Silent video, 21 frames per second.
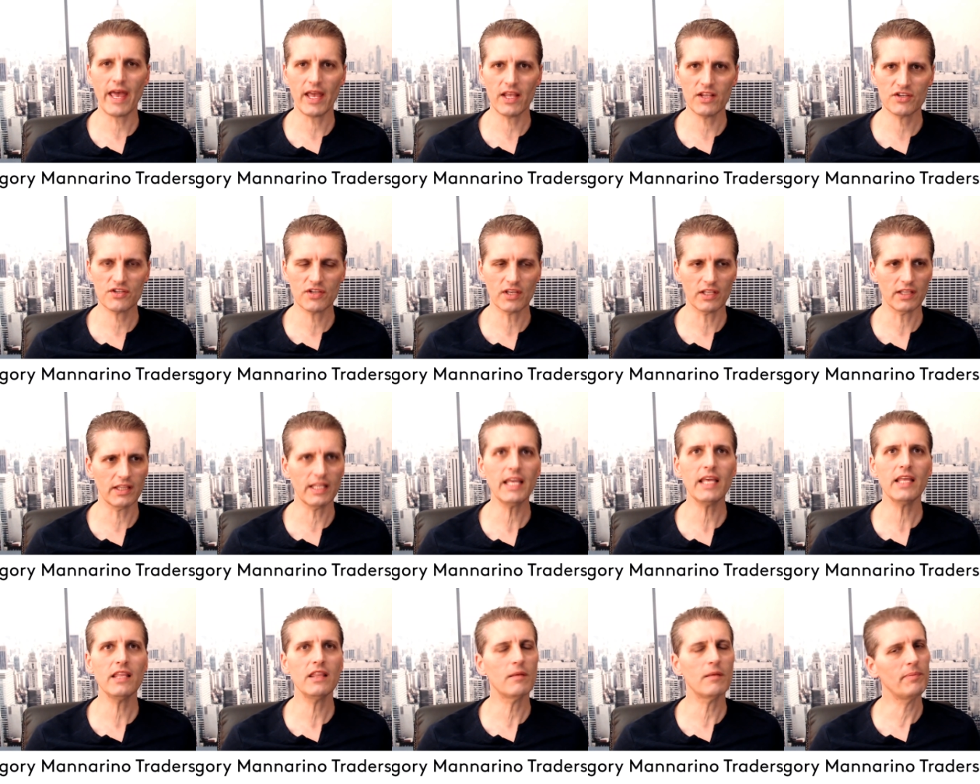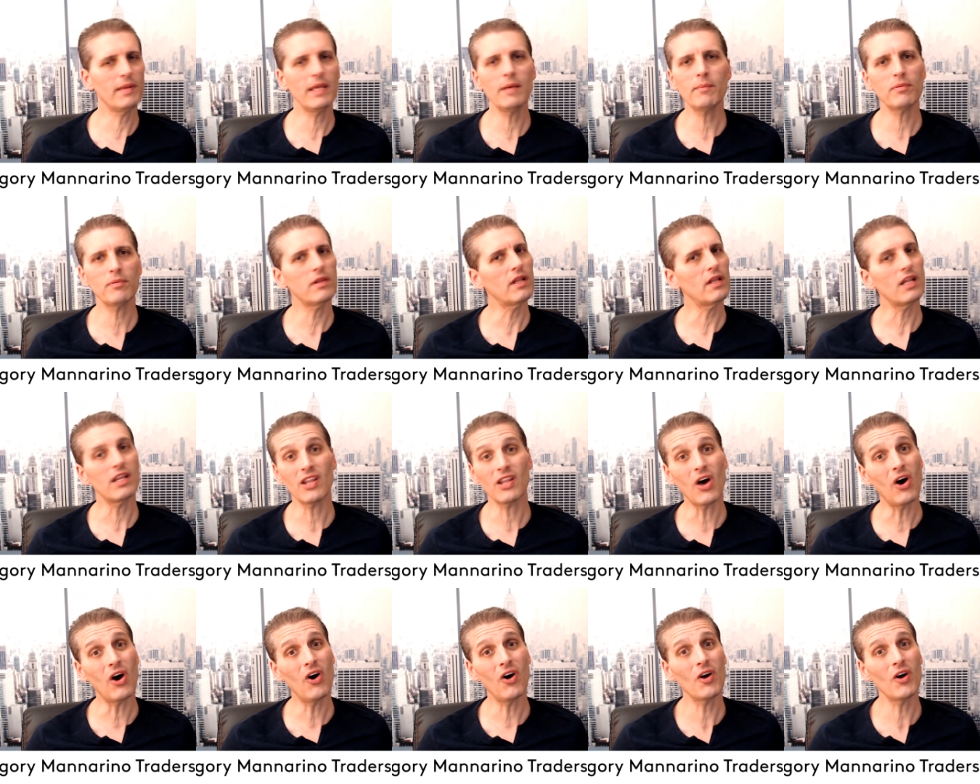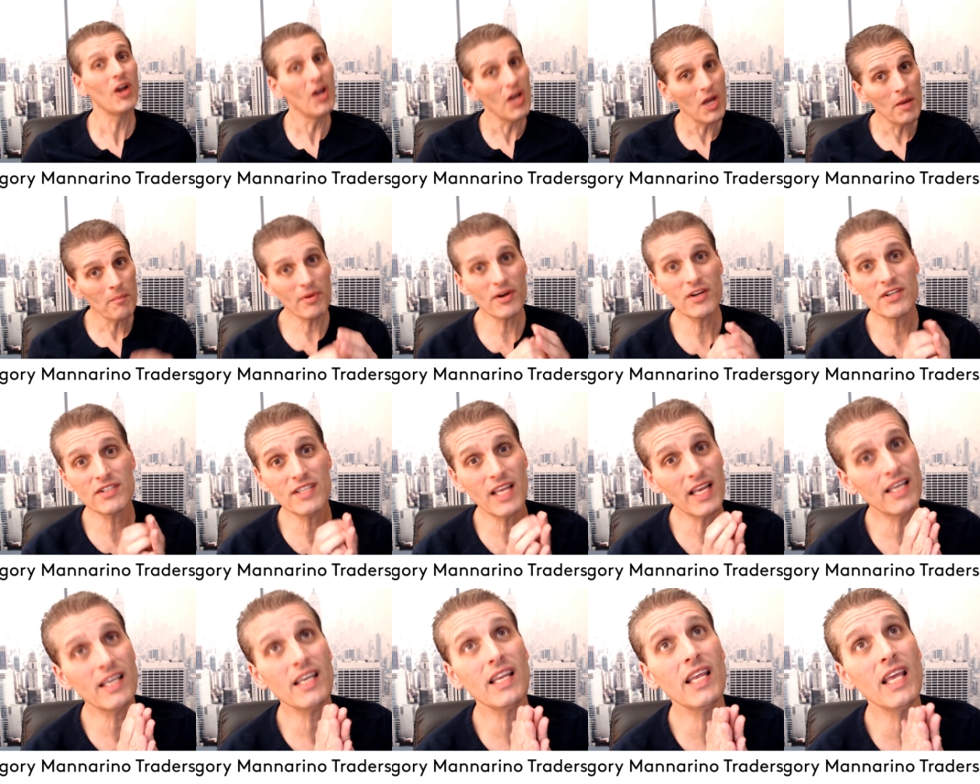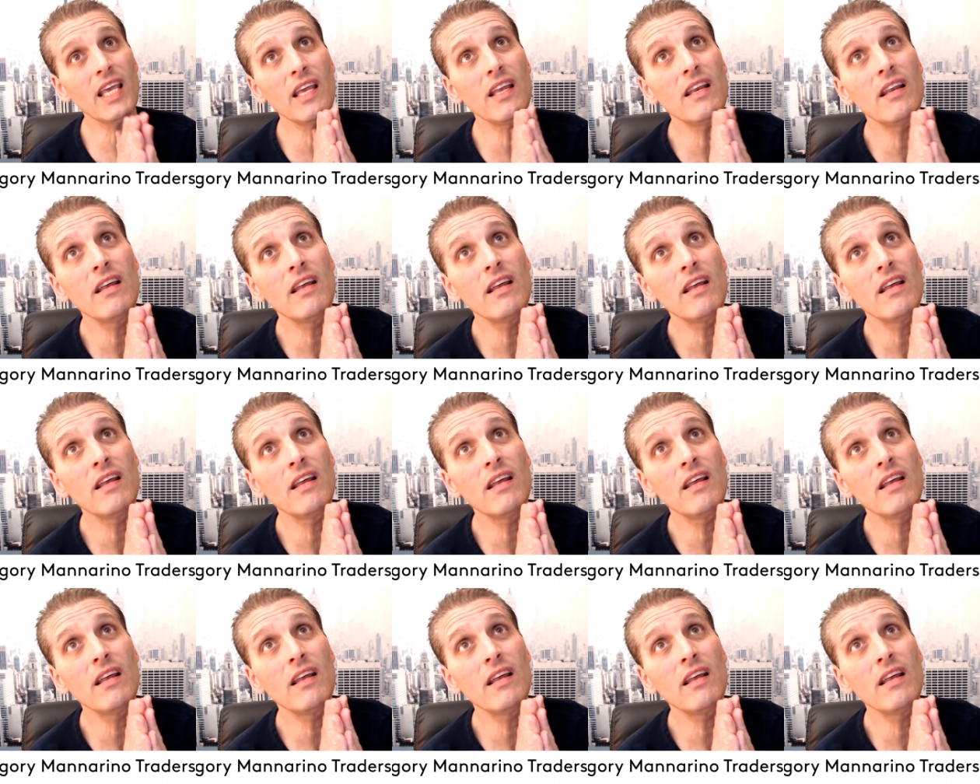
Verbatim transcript: to lead the people along because they need,